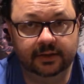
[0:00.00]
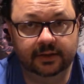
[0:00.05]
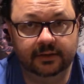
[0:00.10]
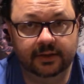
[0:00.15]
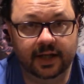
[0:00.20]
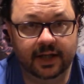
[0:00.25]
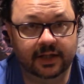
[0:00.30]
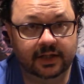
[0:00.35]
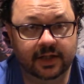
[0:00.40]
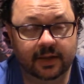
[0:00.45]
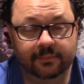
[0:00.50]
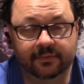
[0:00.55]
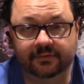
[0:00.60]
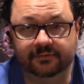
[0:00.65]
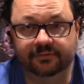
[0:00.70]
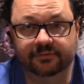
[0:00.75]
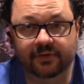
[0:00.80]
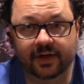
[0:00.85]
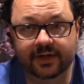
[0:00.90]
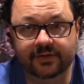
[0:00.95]
I had a couple of
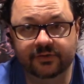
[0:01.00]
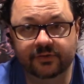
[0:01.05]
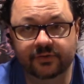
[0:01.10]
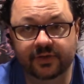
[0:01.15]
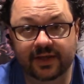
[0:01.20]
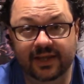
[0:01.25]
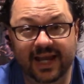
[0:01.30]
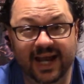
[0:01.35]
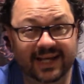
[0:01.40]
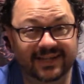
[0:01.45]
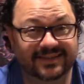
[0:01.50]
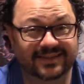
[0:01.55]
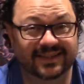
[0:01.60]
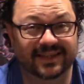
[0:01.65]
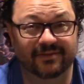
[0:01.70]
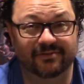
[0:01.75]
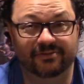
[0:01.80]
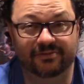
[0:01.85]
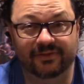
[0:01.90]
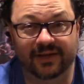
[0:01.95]
friends who did that. I still
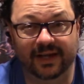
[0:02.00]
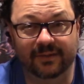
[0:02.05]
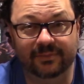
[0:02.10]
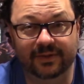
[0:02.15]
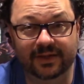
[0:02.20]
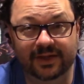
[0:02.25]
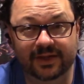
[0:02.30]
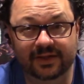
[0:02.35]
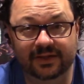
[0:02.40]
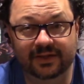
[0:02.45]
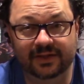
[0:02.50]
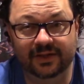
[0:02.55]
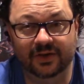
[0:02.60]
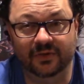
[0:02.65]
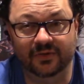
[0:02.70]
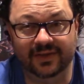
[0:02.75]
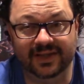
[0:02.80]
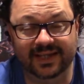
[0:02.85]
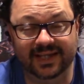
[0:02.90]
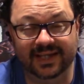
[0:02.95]
have family, you know,
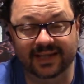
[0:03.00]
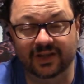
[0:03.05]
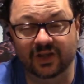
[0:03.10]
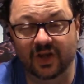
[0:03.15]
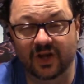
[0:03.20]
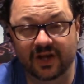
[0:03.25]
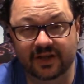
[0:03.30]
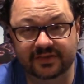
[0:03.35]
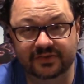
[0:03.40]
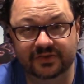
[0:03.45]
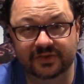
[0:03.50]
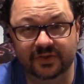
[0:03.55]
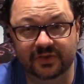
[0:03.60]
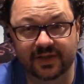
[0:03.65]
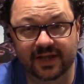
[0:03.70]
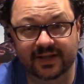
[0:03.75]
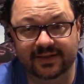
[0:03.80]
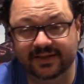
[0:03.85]
the in laws do that.